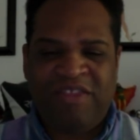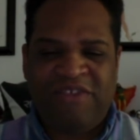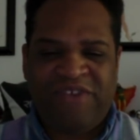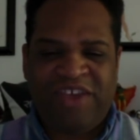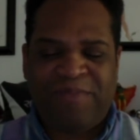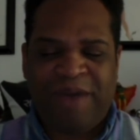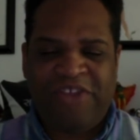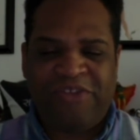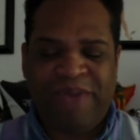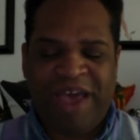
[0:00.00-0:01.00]
in the face by
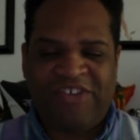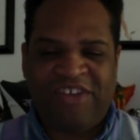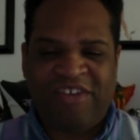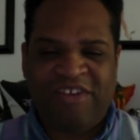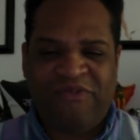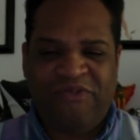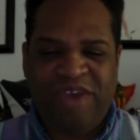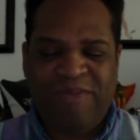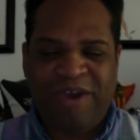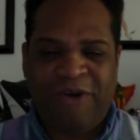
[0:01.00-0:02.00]
this masculine
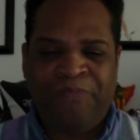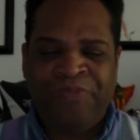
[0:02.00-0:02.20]
female,